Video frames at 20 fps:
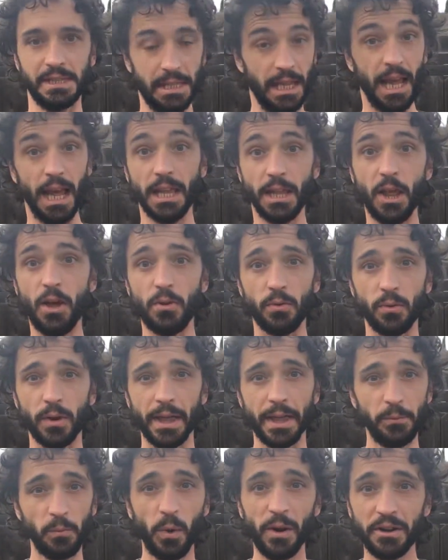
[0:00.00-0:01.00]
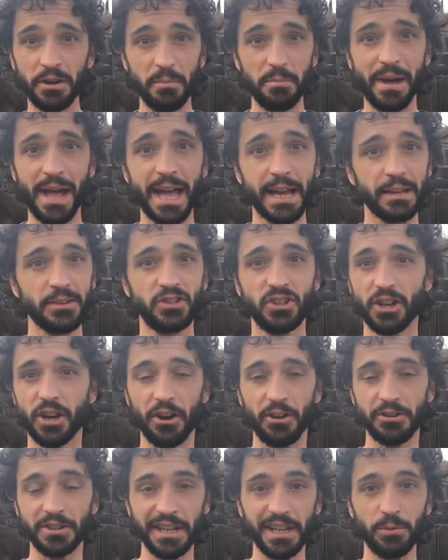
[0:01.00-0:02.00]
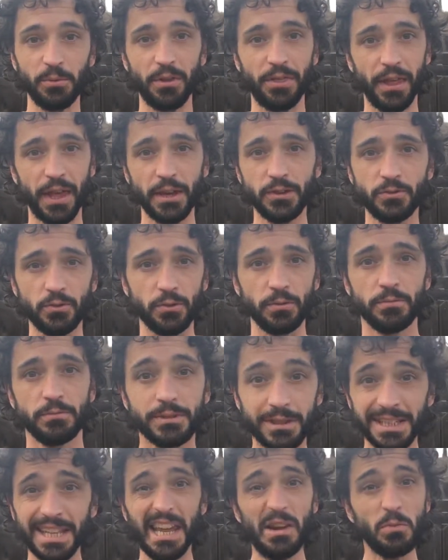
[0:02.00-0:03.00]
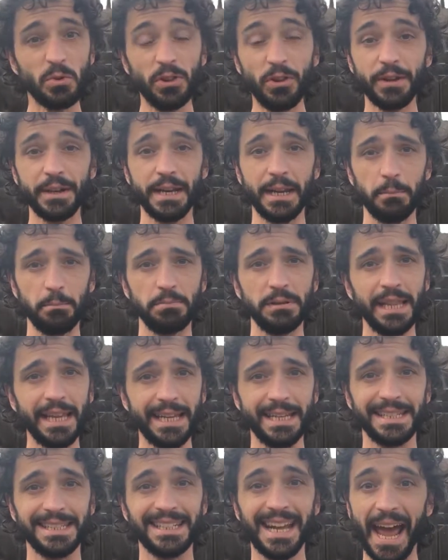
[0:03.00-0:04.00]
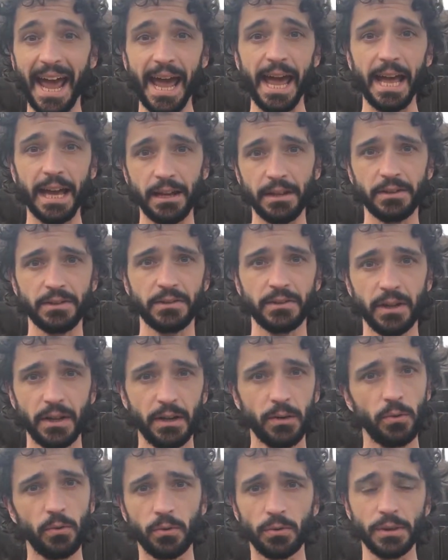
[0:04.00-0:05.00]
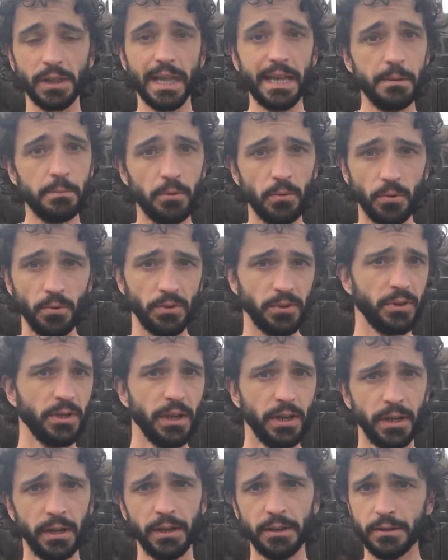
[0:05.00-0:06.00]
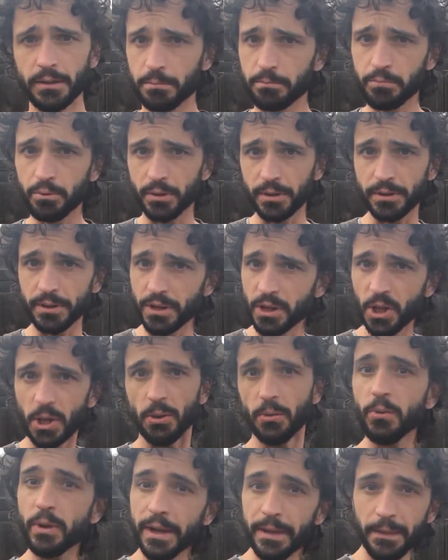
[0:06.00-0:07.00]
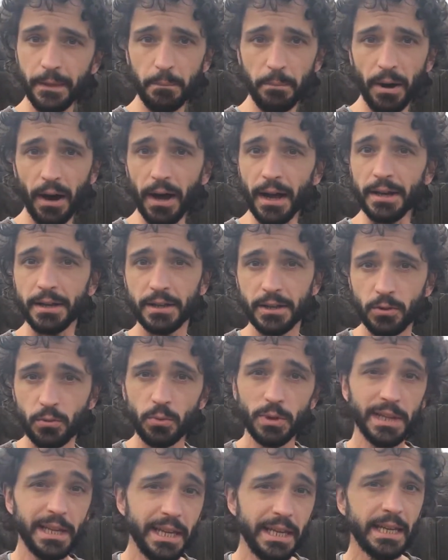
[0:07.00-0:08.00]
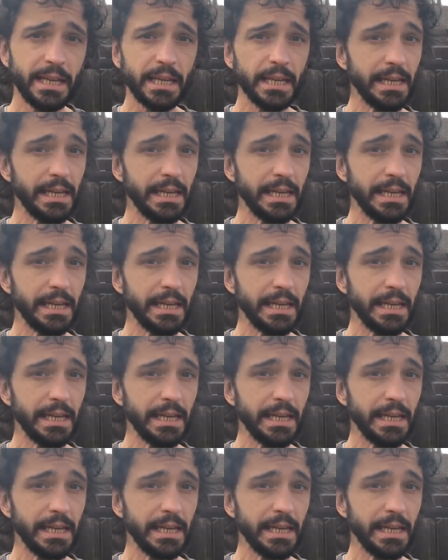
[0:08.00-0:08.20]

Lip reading: Hello, and welcome back to Gardening with Andrew. Today we're looking at plant tags, or labels, to put, in the pot. You really